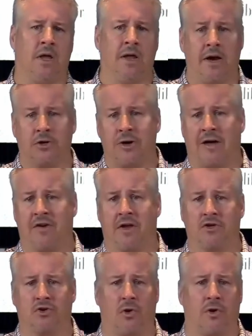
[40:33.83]
An air traffic
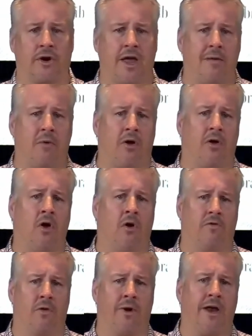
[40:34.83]
controller came
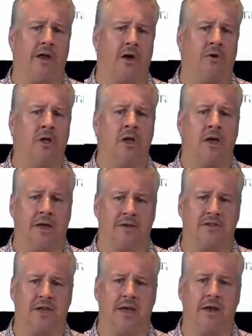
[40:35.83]
over the radio
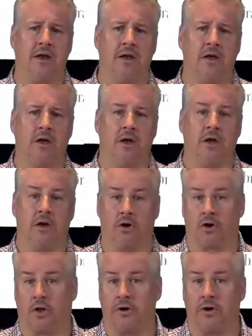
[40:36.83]
and said,
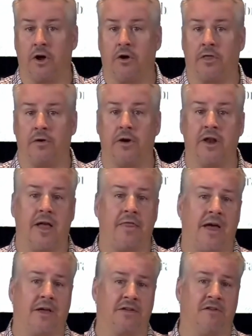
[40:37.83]
"You're cleared to go to
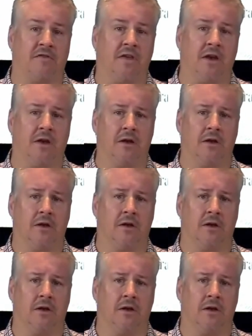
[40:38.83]
39,000 feet."